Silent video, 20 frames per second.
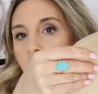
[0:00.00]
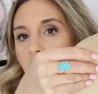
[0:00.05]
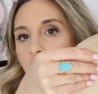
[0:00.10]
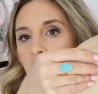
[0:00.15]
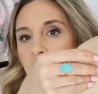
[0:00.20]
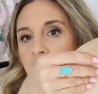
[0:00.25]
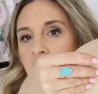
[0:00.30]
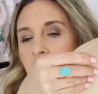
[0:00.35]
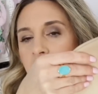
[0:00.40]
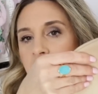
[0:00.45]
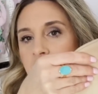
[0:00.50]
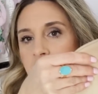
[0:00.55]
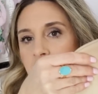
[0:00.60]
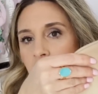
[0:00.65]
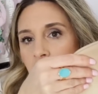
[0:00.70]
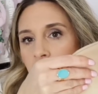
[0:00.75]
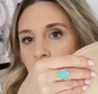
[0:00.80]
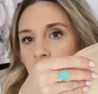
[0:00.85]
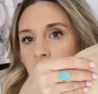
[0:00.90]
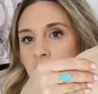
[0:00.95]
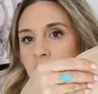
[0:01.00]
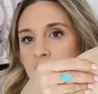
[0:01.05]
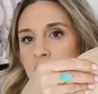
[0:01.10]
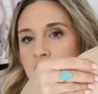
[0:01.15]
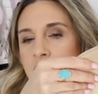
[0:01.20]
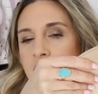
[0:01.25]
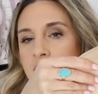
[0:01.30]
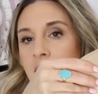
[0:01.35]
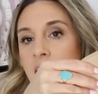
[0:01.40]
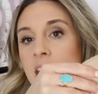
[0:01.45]
On the interior,
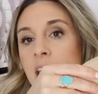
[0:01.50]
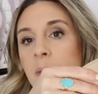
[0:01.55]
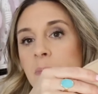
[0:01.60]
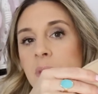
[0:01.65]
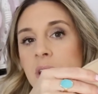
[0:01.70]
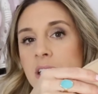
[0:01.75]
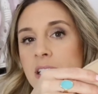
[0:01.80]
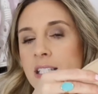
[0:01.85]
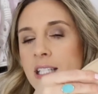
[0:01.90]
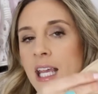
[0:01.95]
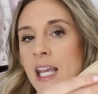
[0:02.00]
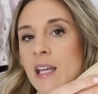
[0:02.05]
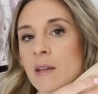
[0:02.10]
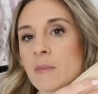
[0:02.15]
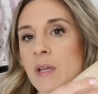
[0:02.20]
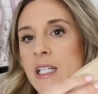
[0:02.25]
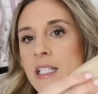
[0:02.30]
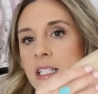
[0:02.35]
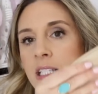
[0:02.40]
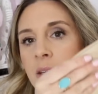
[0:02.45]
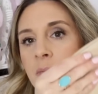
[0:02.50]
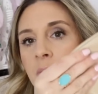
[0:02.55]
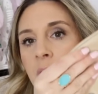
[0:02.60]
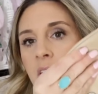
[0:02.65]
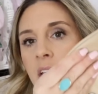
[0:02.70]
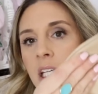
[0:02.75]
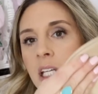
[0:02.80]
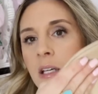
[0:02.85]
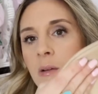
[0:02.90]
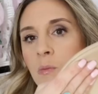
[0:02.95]
it's set up the same as the
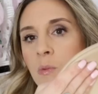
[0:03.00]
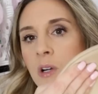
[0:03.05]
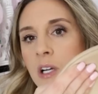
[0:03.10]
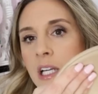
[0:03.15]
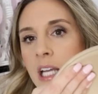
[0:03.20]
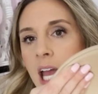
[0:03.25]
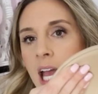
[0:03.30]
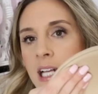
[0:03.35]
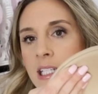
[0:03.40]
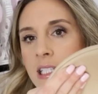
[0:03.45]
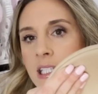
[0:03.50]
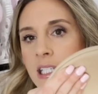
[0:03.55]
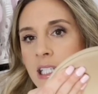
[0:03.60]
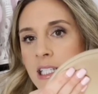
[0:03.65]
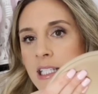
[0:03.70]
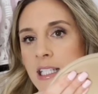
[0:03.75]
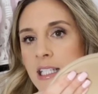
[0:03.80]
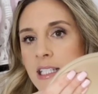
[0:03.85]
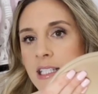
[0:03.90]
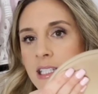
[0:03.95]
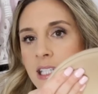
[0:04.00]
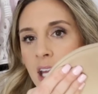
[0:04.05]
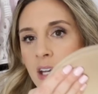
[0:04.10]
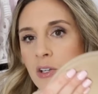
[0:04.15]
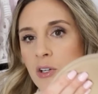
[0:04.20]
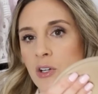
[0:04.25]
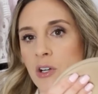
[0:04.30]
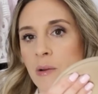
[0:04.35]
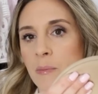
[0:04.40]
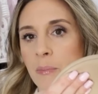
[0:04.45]
medium where it has this
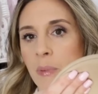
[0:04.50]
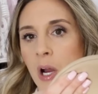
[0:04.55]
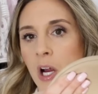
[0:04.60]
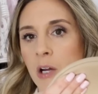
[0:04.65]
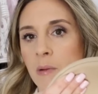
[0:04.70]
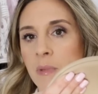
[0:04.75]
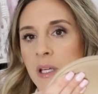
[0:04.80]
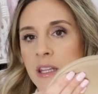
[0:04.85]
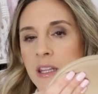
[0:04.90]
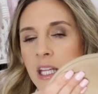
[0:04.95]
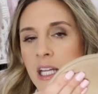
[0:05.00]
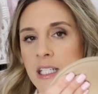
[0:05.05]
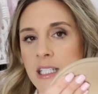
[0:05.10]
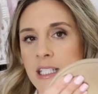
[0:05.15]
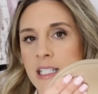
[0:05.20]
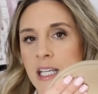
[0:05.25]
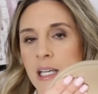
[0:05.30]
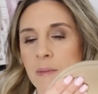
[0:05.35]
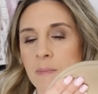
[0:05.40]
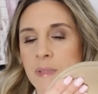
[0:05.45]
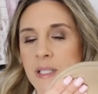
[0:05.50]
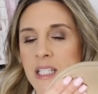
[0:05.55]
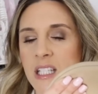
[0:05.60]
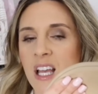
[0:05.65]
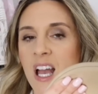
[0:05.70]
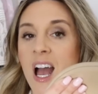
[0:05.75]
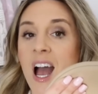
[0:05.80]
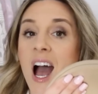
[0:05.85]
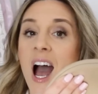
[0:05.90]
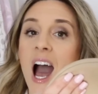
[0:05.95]
center compartment that zips.
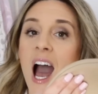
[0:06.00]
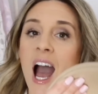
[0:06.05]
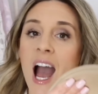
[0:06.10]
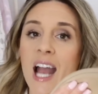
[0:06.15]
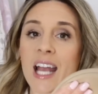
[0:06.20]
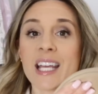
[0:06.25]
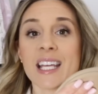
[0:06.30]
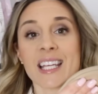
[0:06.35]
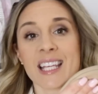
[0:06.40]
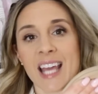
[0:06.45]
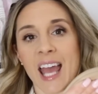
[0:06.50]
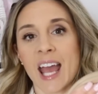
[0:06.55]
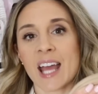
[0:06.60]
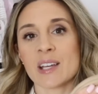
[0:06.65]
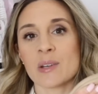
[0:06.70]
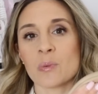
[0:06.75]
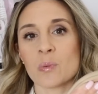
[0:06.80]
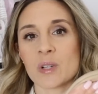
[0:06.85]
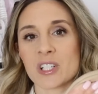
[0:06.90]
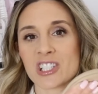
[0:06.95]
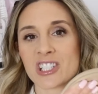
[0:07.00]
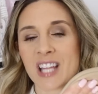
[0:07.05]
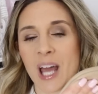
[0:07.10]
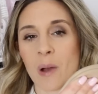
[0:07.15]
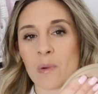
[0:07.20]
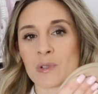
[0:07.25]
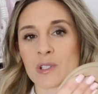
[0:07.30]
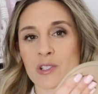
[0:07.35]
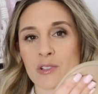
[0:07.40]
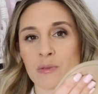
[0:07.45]
I, again, wish
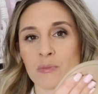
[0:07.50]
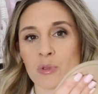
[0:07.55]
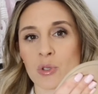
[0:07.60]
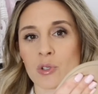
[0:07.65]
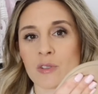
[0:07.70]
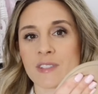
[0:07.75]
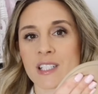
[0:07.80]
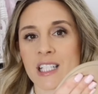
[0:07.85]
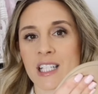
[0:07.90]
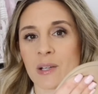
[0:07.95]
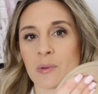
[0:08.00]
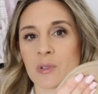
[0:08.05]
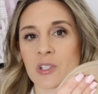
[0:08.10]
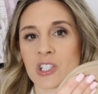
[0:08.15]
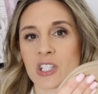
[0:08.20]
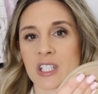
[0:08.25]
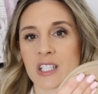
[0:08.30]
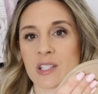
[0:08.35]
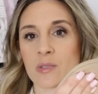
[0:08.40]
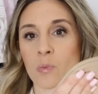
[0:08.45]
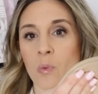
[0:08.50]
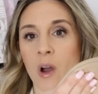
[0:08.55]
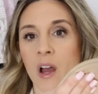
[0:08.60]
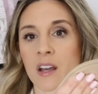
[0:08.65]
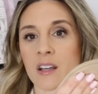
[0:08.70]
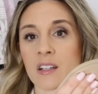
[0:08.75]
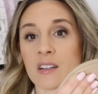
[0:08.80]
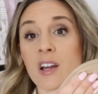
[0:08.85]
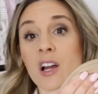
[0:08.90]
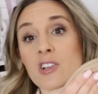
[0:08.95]
that was removed and it was just
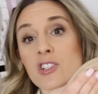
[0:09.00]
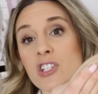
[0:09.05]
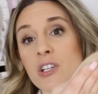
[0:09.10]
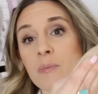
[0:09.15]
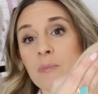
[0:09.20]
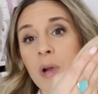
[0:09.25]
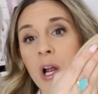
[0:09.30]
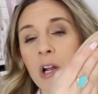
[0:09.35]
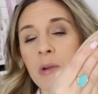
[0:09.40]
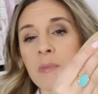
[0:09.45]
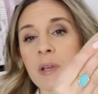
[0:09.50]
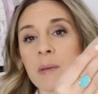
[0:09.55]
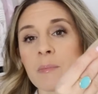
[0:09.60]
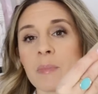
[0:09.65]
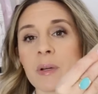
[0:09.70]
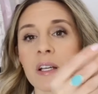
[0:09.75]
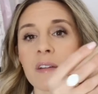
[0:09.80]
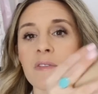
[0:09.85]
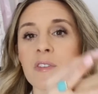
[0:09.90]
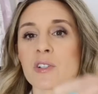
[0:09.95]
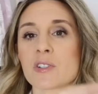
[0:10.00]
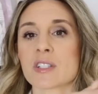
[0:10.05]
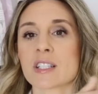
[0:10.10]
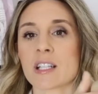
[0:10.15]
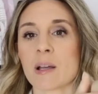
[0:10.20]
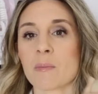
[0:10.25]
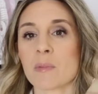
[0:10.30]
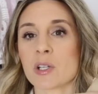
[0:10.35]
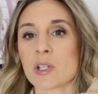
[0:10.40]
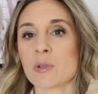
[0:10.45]
one large compartment, but if you're
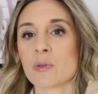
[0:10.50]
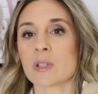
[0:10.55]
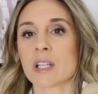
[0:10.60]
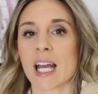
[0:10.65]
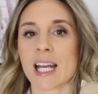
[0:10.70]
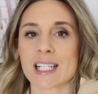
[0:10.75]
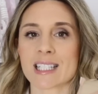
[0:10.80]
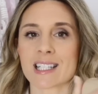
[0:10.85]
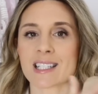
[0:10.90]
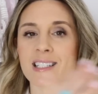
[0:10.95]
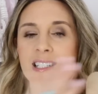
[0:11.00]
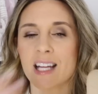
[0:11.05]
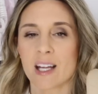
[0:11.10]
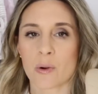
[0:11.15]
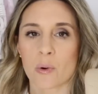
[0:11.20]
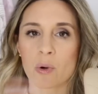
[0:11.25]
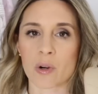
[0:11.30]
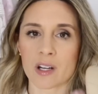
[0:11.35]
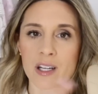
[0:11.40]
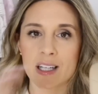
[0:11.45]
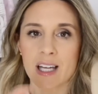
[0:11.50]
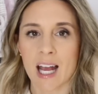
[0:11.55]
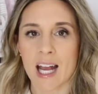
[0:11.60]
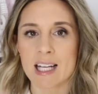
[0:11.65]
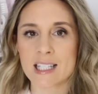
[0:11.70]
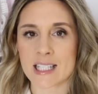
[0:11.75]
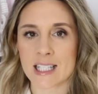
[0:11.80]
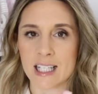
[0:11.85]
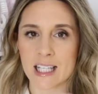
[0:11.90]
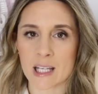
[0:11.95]
someone who likes to stay
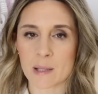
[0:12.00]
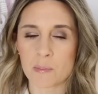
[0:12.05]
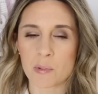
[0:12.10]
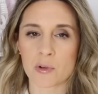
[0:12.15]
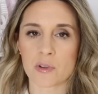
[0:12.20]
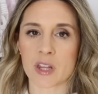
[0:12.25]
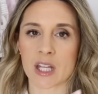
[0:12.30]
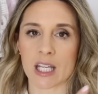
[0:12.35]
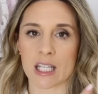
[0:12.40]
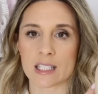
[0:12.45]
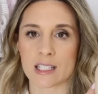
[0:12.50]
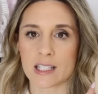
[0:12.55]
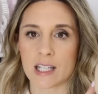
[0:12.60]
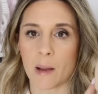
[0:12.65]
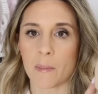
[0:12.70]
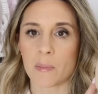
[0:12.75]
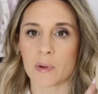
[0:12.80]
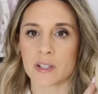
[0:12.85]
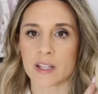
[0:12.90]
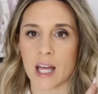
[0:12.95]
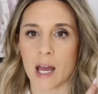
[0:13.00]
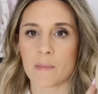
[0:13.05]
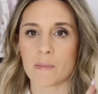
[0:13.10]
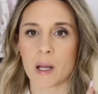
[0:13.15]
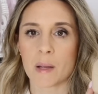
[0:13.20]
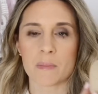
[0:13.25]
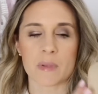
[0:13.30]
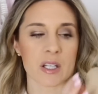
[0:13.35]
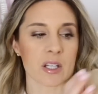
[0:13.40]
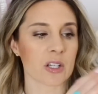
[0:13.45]
organized and keep your things separate, that
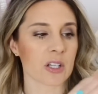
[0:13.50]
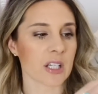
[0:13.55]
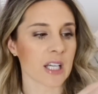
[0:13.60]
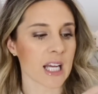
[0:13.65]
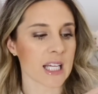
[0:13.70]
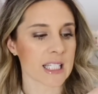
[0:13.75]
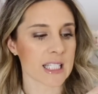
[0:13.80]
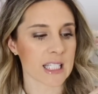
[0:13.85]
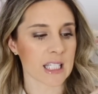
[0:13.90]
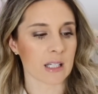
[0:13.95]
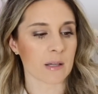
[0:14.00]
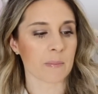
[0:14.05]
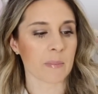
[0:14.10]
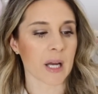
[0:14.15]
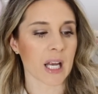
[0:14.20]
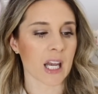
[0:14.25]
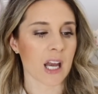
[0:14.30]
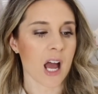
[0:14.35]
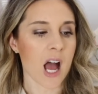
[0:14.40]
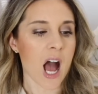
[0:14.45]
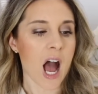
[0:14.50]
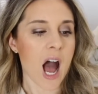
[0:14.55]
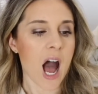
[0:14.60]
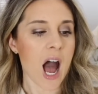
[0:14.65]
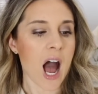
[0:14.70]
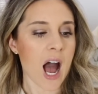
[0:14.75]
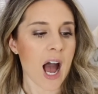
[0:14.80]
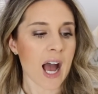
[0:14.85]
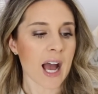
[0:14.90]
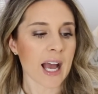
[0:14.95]
might be a good idea, but
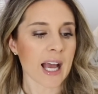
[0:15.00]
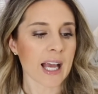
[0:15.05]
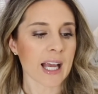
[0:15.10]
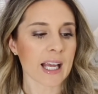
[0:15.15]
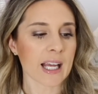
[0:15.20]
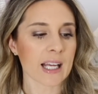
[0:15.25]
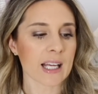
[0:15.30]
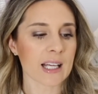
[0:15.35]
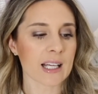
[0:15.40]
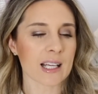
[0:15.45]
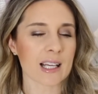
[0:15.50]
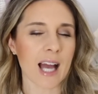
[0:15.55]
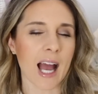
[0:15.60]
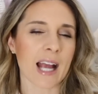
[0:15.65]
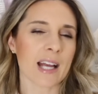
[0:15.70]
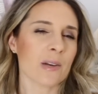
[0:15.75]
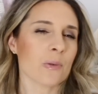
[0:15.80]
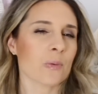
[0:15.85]
I kind of